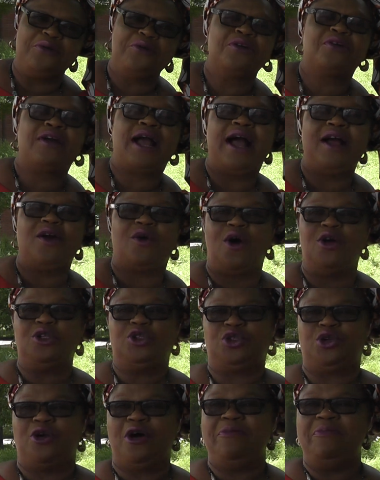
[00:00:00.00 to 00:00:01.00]
you can't
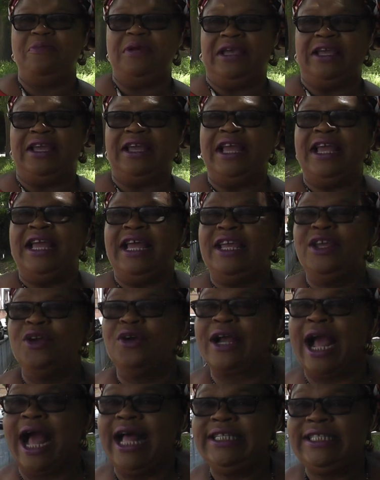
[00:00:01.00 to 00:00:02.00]
control me. You
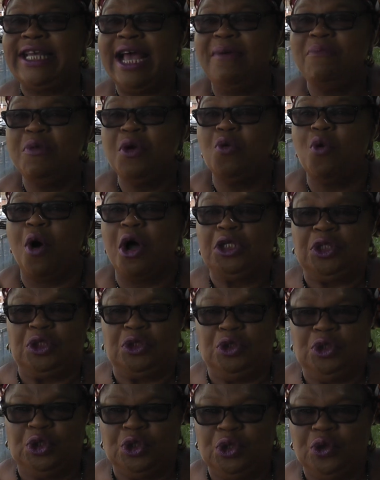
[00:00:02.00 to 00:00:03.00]
can't tell me what
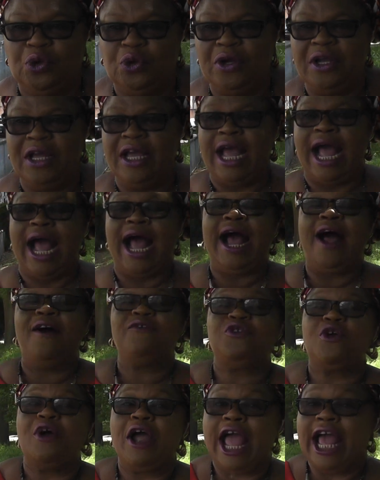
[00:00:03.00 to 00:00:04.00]
to do. I have
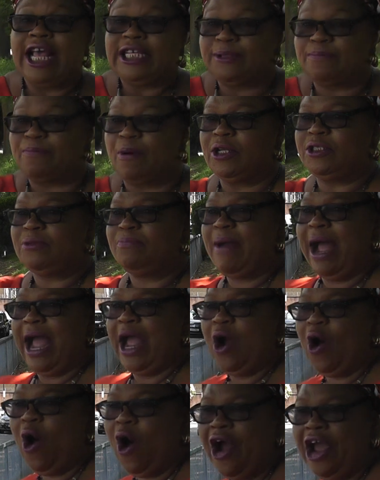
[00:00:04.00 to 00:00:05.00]
to export my
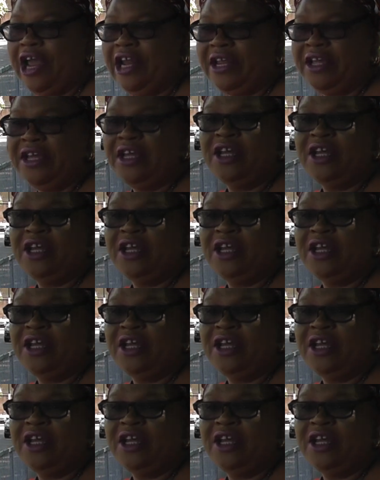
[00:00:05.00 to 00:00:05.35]
oil